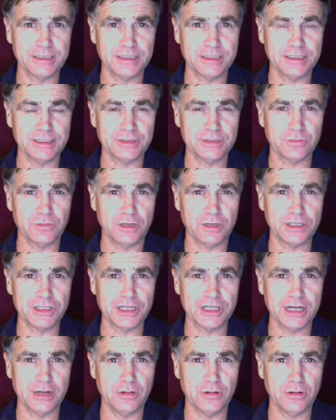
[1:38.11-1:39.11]
It's rush
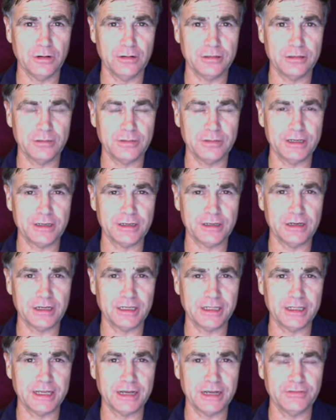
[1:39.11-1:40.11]
hour, 3 o'clock
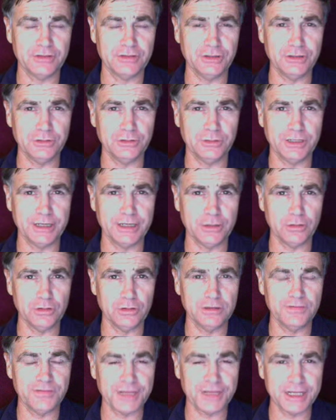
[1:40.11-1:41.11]
in the afternoon when they
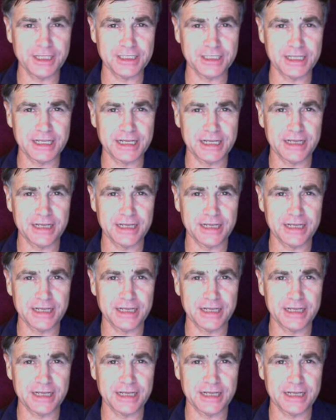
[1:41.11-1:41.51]
hold the Phoenix City